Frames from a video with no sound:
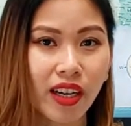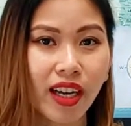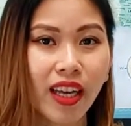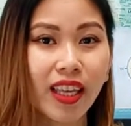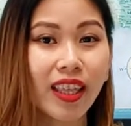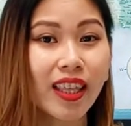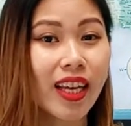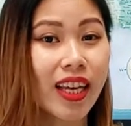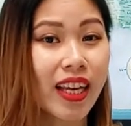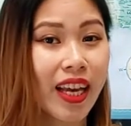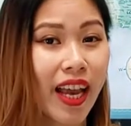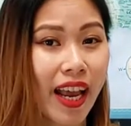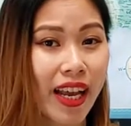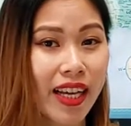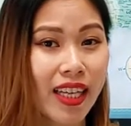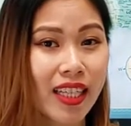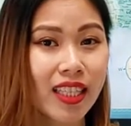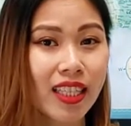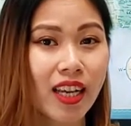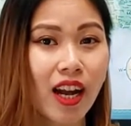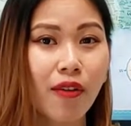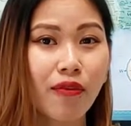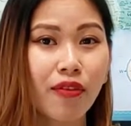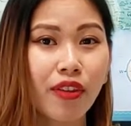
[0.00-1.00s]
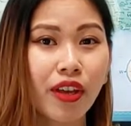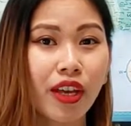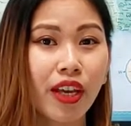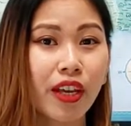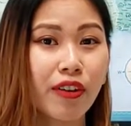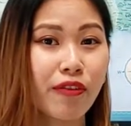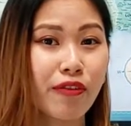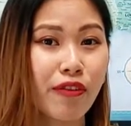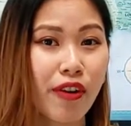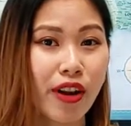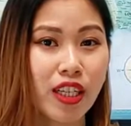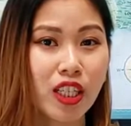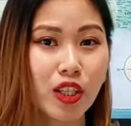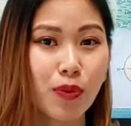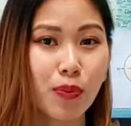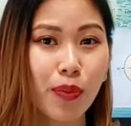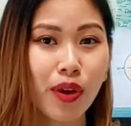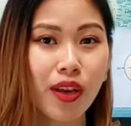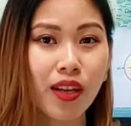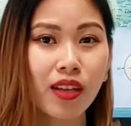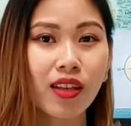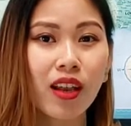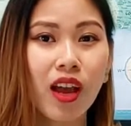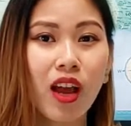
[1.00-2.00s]
in the case of the
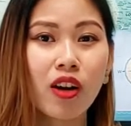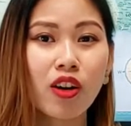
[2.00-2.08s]
investment